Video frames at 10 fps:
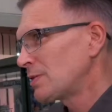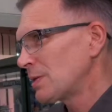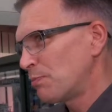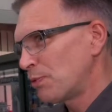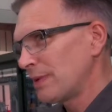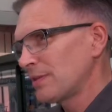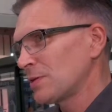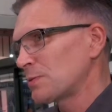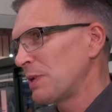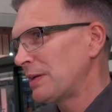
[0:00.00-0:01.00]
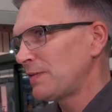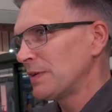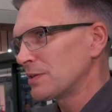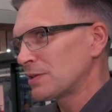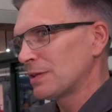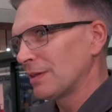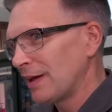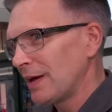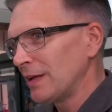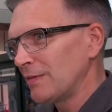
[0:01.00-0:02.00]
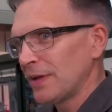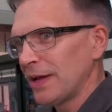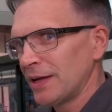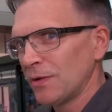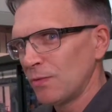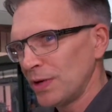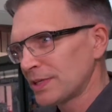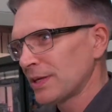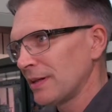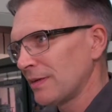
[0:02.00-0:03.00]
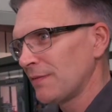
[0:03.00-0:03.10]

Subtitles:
to bring those benefits to life in a retail